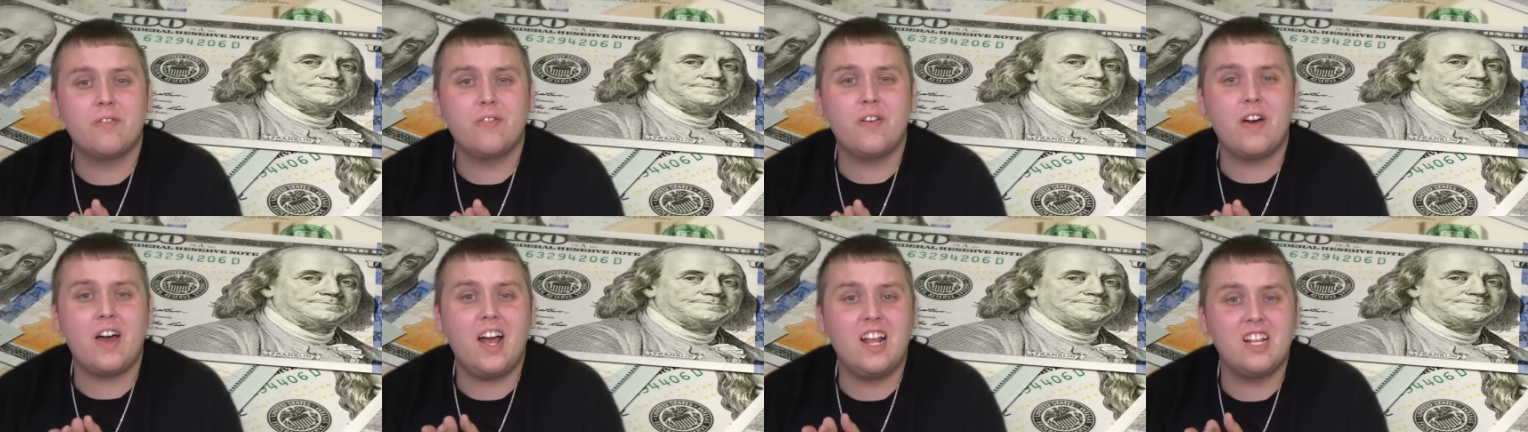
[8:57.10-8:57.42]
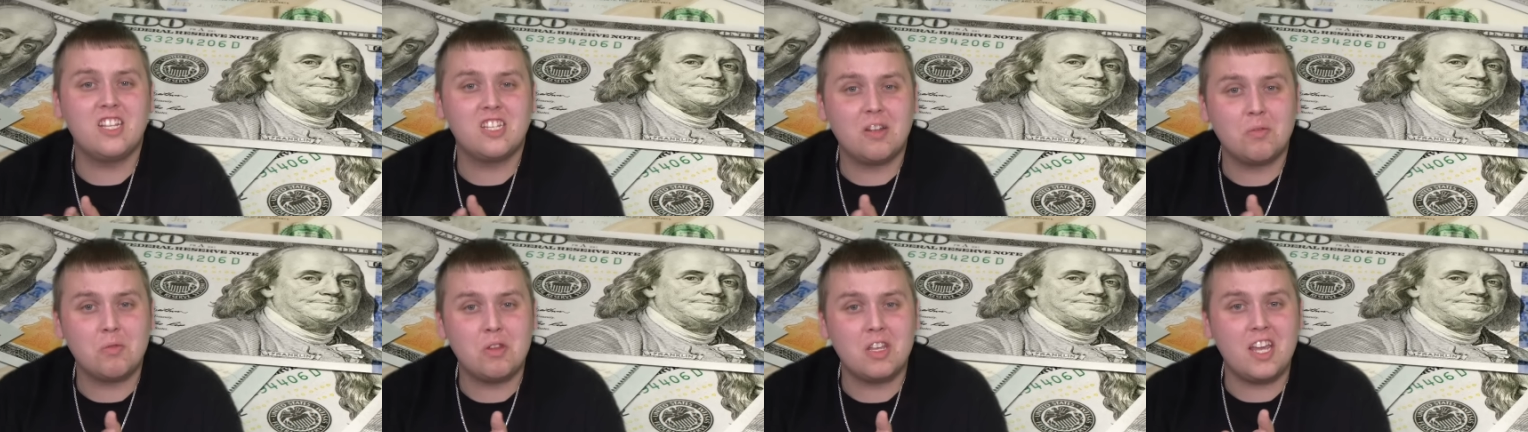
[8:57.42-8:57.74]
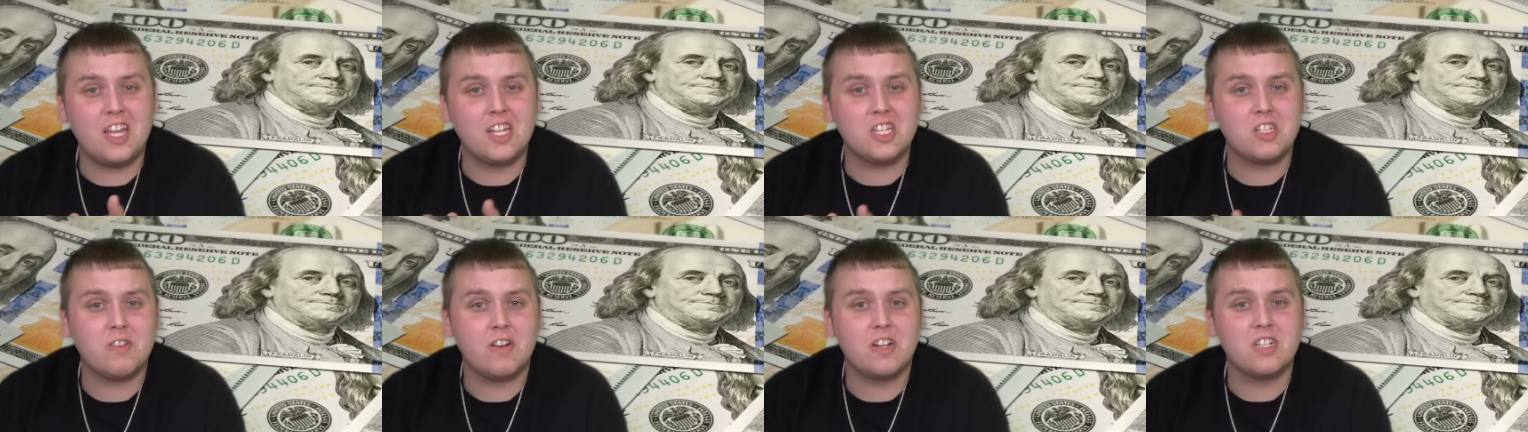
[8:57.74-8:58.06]
Speaker 1: find
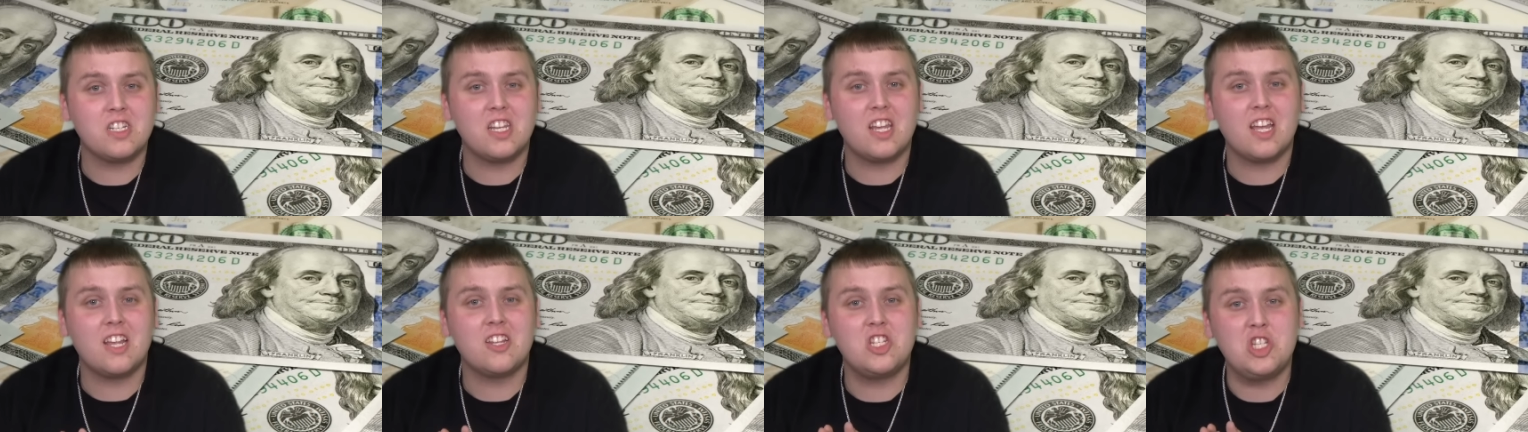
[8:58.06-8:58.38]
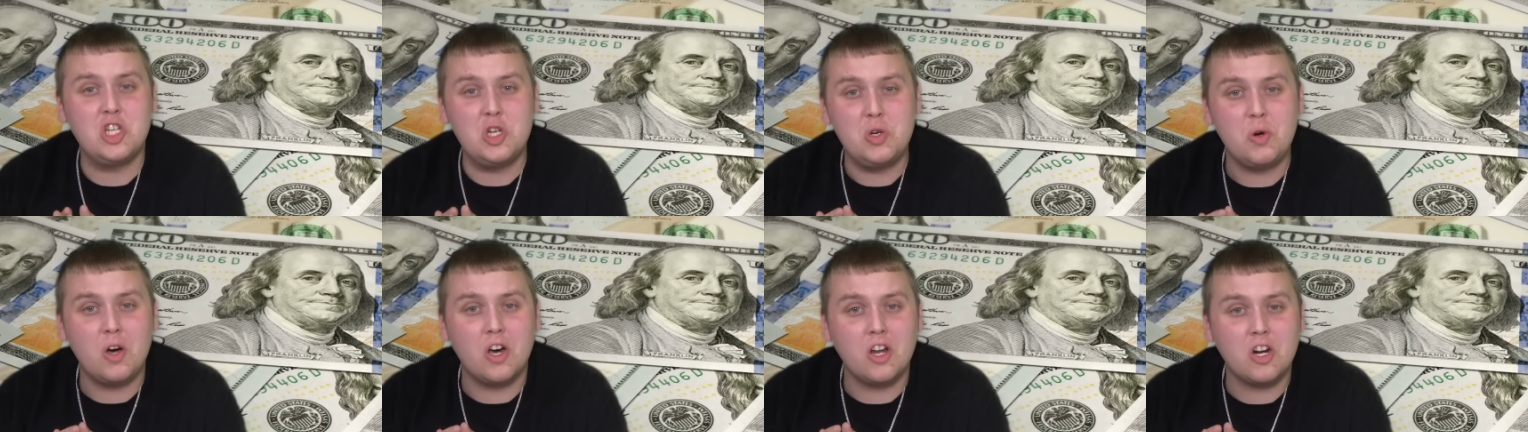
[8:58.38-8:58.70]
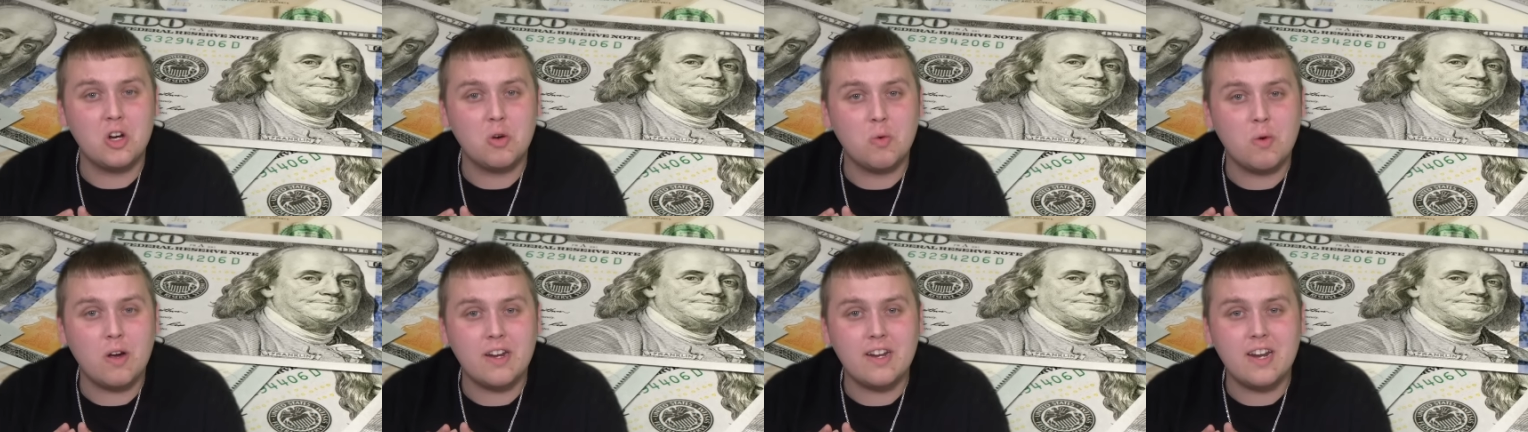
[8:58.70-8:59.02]
something interesting in two
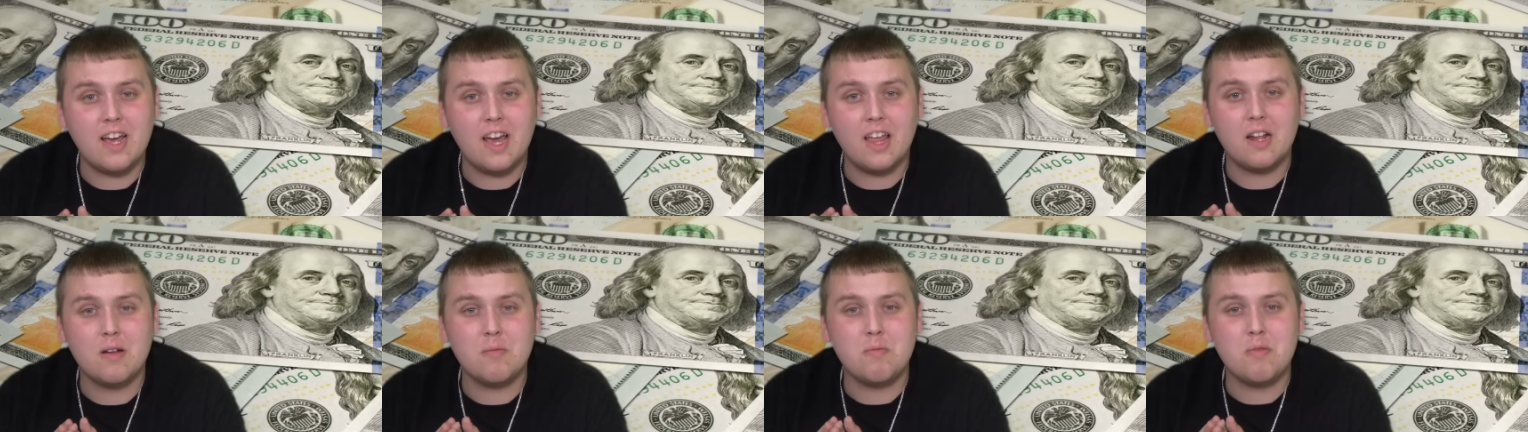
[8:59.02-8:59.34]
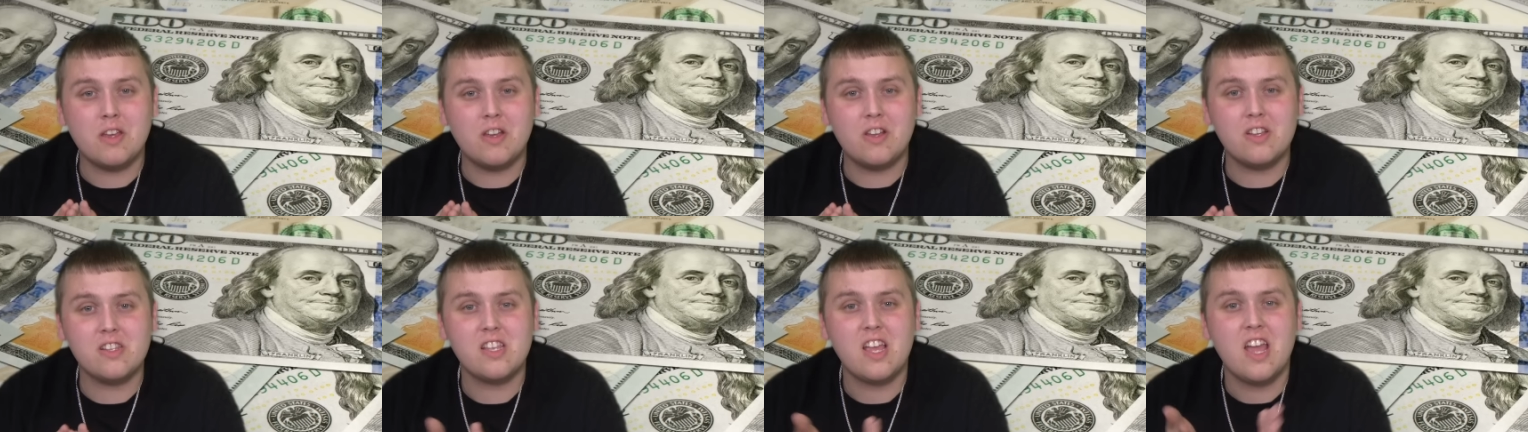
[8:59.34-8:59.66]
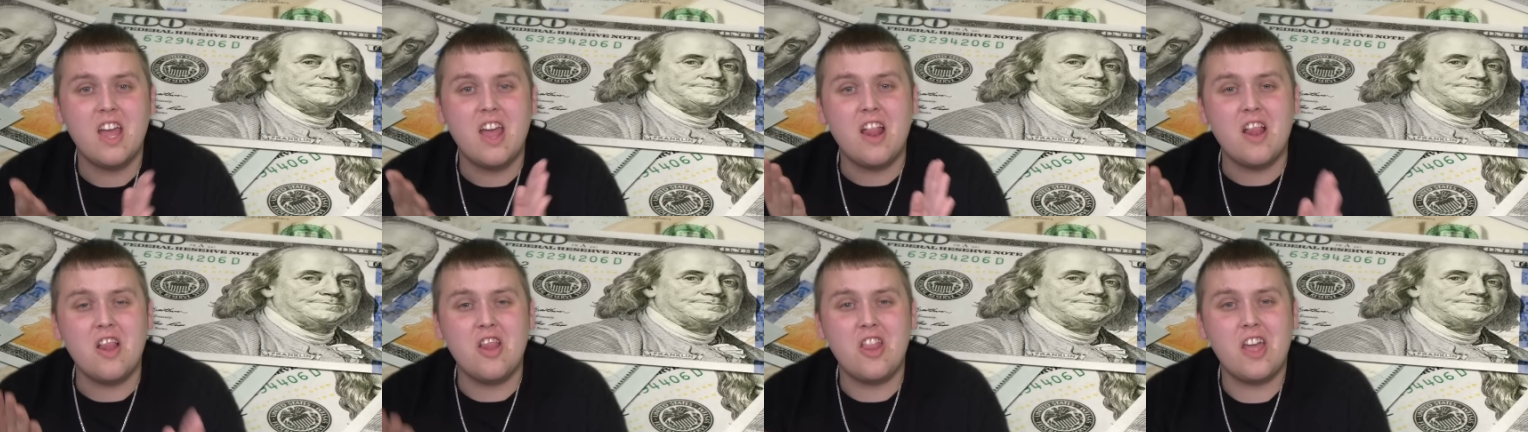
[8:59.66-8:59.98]
hundred one dollar bills,
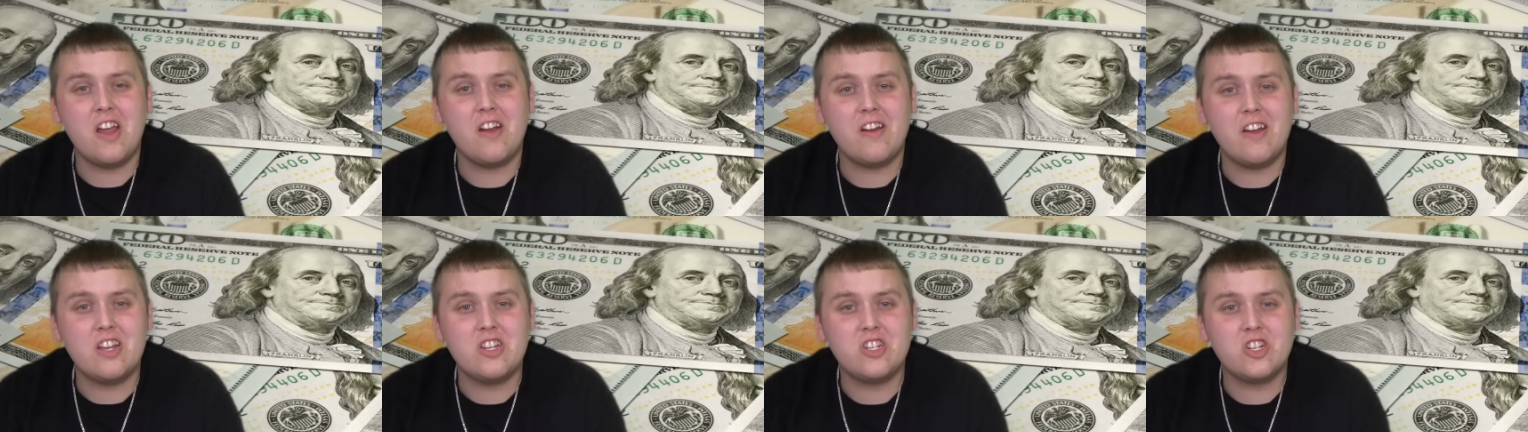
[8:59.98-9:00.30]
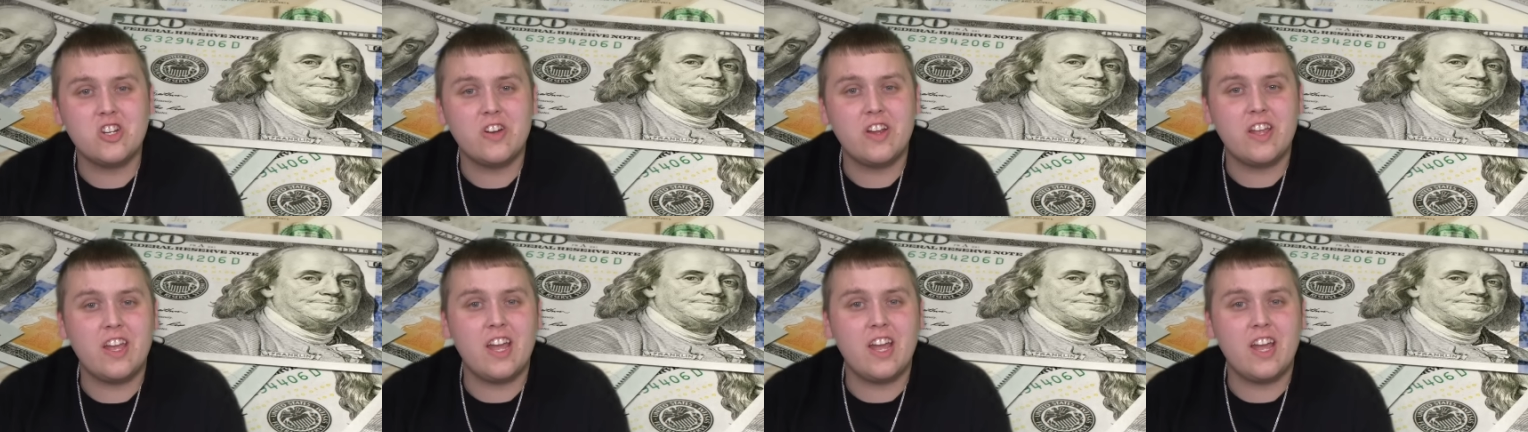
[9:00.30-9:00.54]
there is your